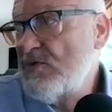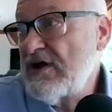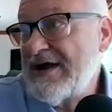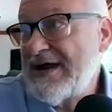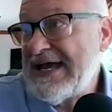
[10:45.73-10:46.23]
We
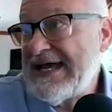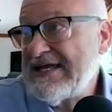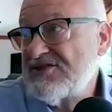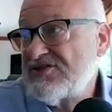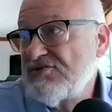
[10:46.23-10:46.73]
are at
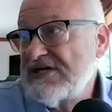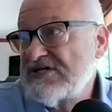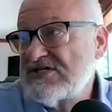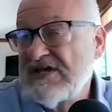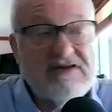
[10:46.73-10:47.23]

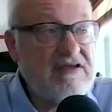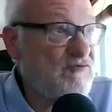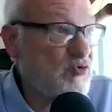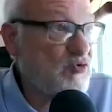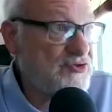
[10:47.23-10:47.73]

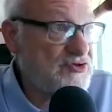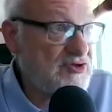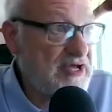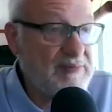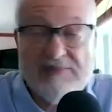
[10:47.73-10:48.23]
$83.74 at the
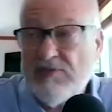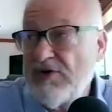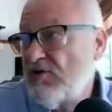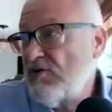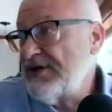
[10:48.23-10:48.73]
time I'm
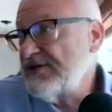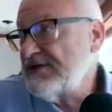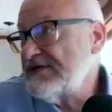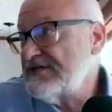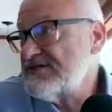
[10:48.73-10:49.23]
recording
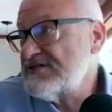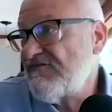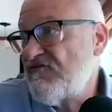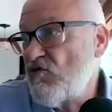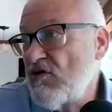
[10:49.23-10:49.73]
this
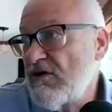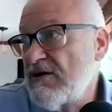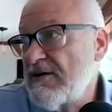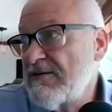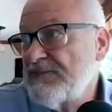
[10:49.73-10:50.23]

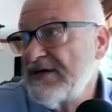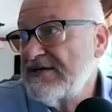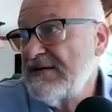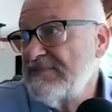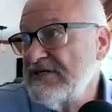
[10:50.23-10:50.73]
for
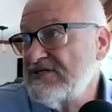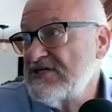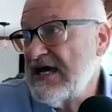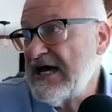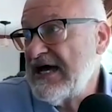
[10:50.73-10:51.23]

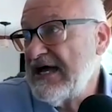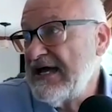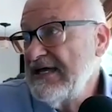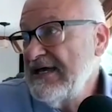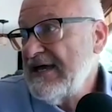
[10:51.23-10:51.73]

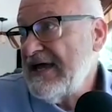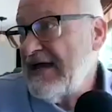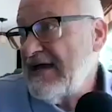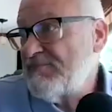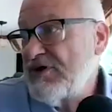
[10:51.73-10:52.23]
WTI,
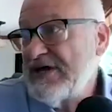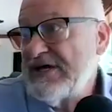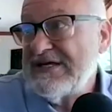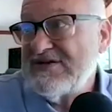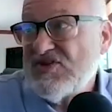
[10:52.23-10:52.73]
and
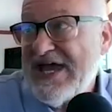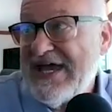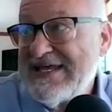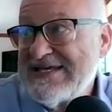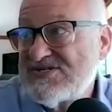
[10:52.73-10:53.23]
Brent is
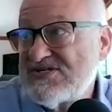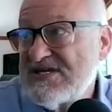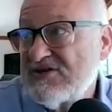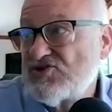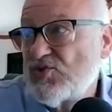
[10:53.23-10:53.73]

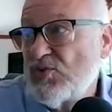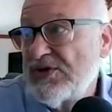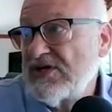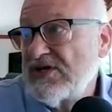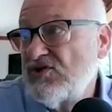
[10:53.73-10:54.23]

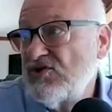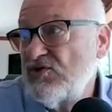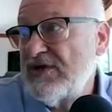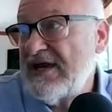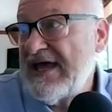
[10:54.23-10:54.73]

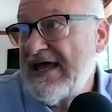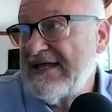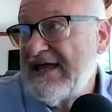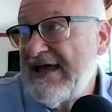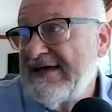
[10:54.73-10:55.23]
$86.22, and
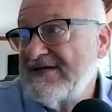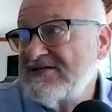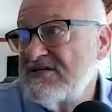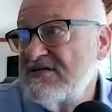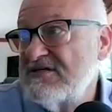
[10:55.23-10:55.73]
nat
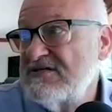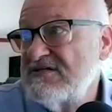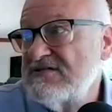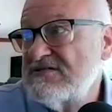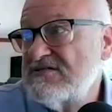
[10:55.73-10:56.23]
gas
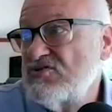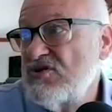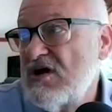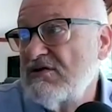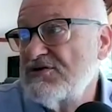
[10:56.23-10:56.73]
is
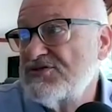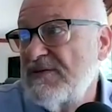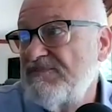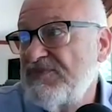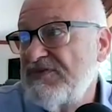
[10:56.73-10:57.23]

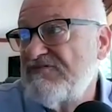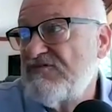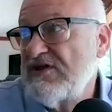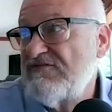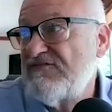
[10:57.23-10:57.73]

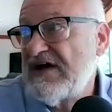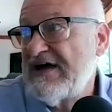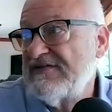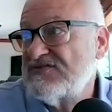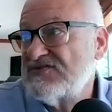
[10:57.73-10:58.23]

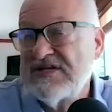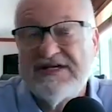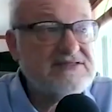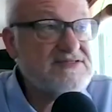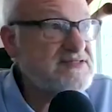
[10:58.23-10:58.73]

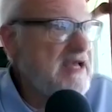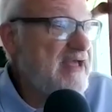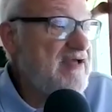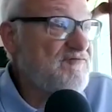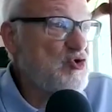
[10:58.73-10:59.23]
$2.45.
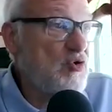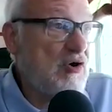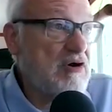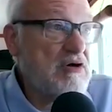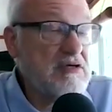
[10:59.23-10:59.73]
If you
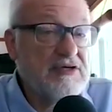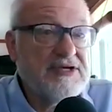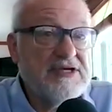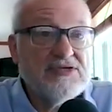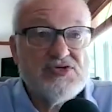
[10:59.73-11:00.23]
are
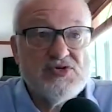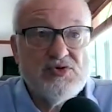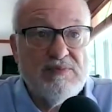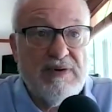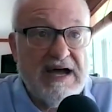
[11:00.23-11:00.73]
looking
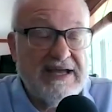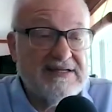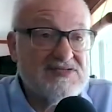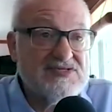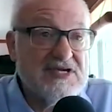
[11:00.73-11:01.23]
to buy
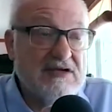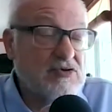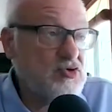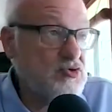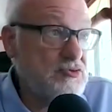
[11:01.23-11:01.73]
and sell
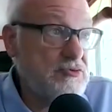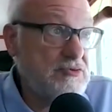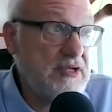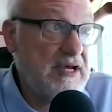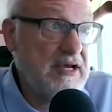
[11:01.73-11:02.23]

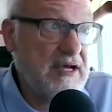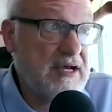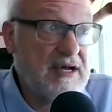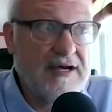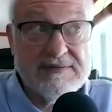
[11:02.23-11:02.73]
crude,
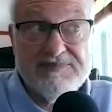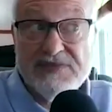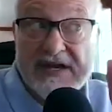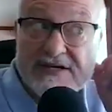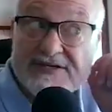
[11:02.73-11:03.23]

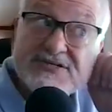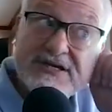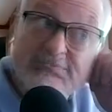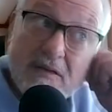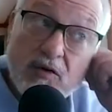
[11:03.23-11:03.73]

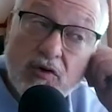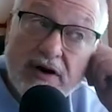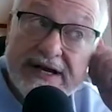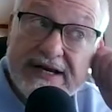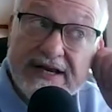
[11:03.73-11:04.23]
condensate
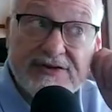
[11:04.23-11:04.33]
or any